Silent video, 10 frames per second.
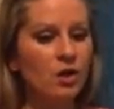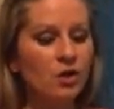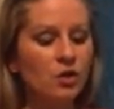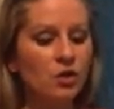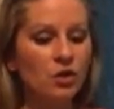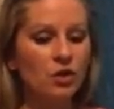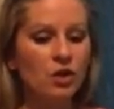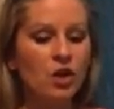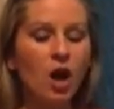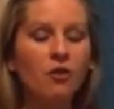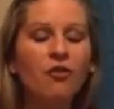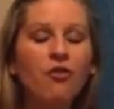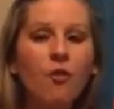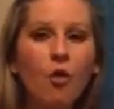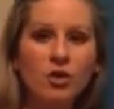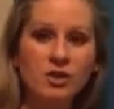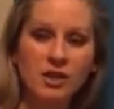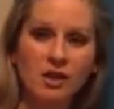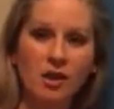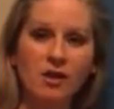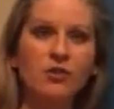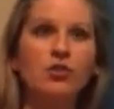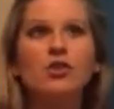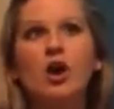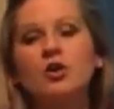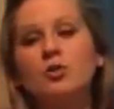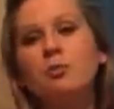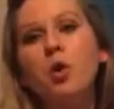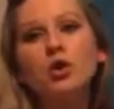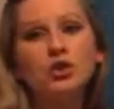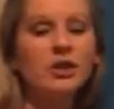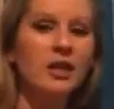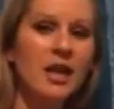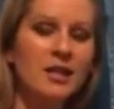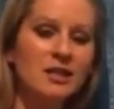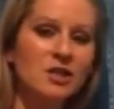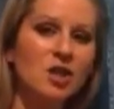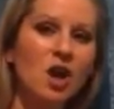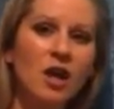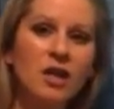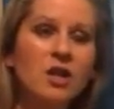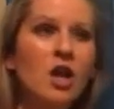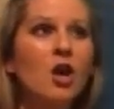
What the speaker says: you're not forcing life, you're not pushing against the tide.